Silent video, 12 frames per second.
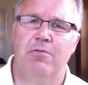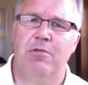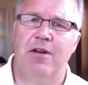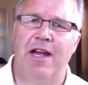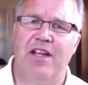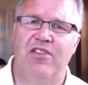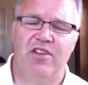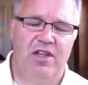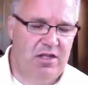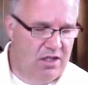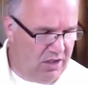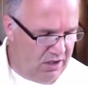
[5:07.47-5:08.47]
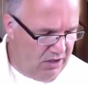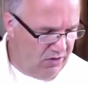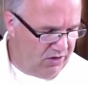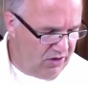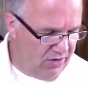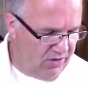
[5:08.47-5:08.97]
we're asking you
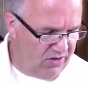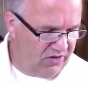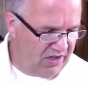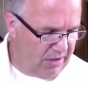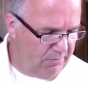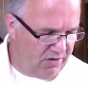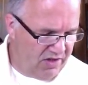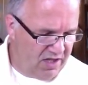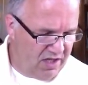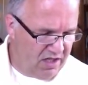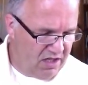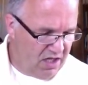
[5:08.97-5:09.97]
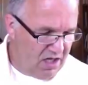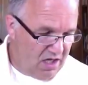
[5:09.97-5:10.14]
to do the same thing.